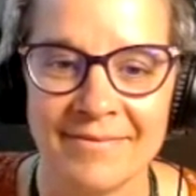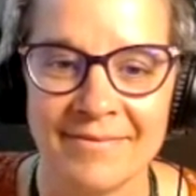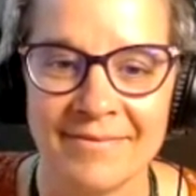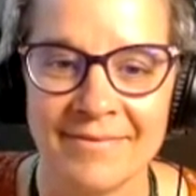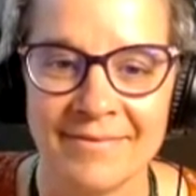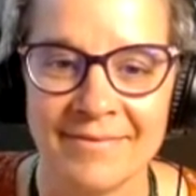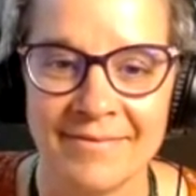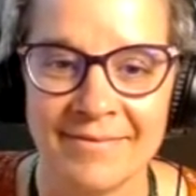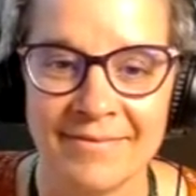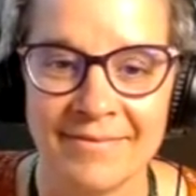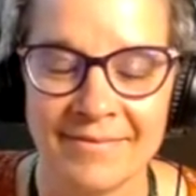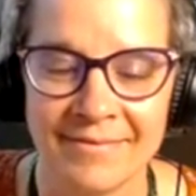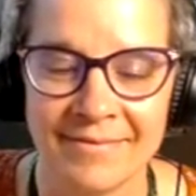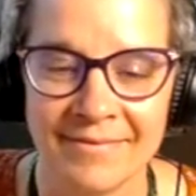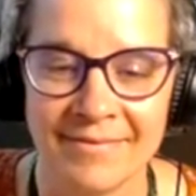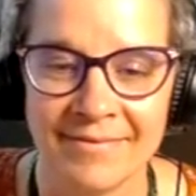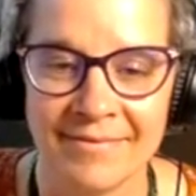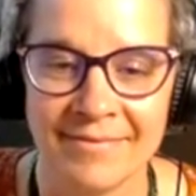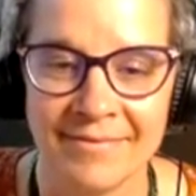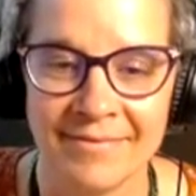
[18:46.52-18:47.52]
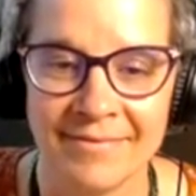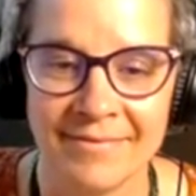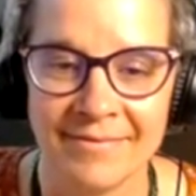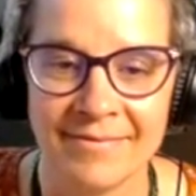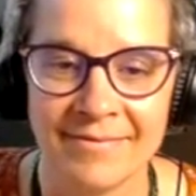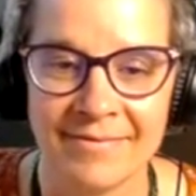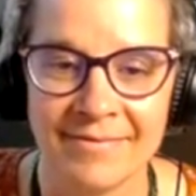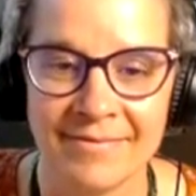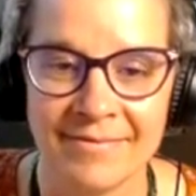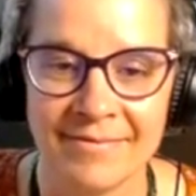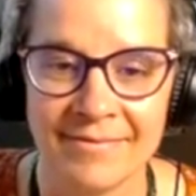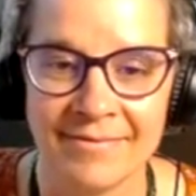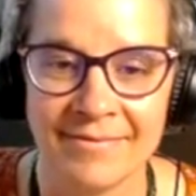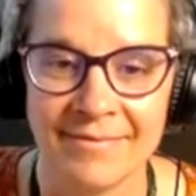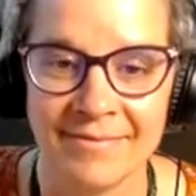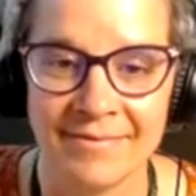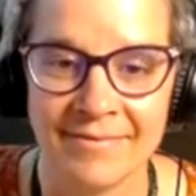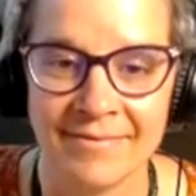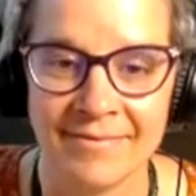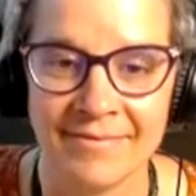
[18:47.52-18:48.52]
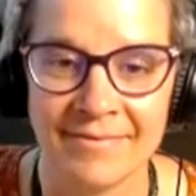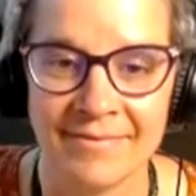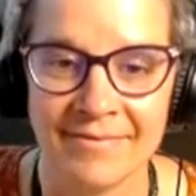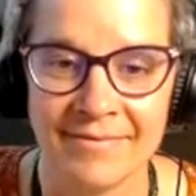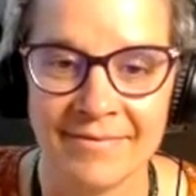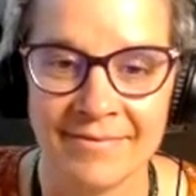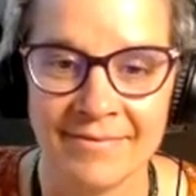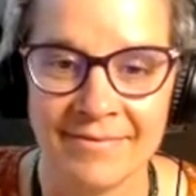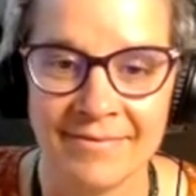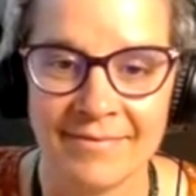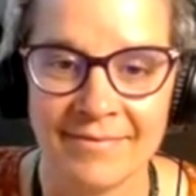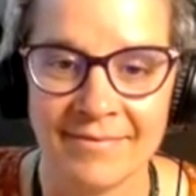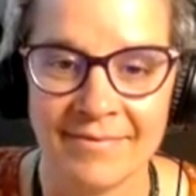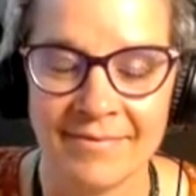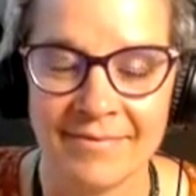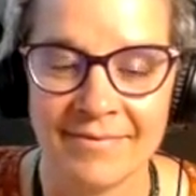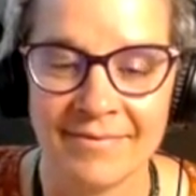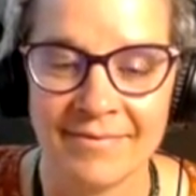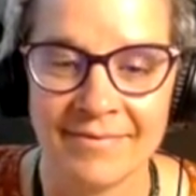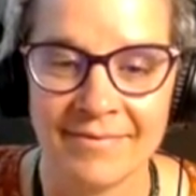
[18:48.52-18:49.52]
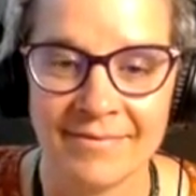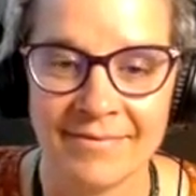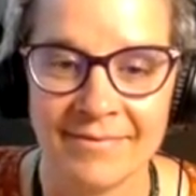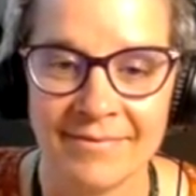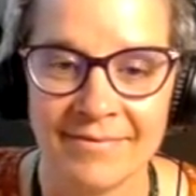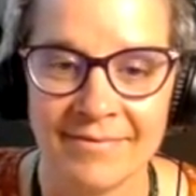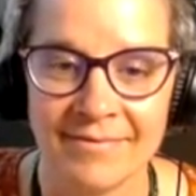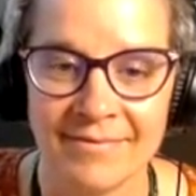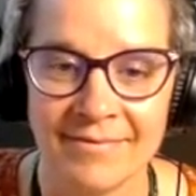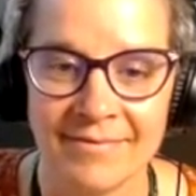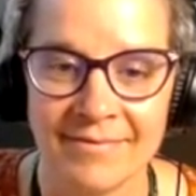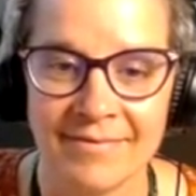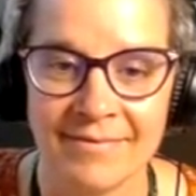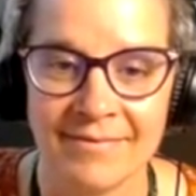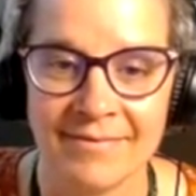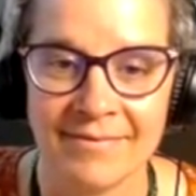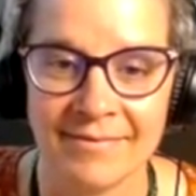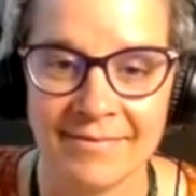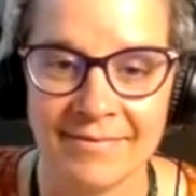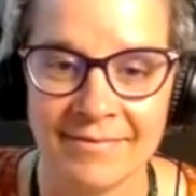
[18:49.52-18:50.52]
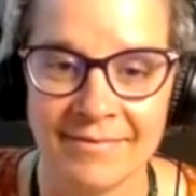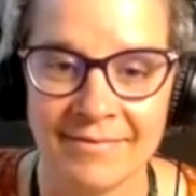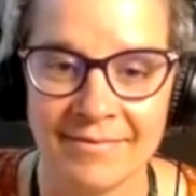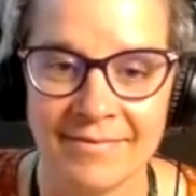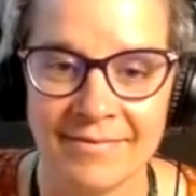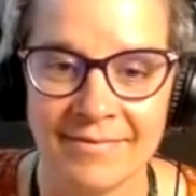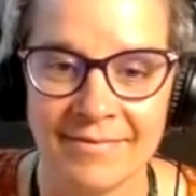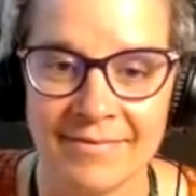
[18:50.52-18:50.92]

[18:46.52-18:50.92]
The person shown says nothing.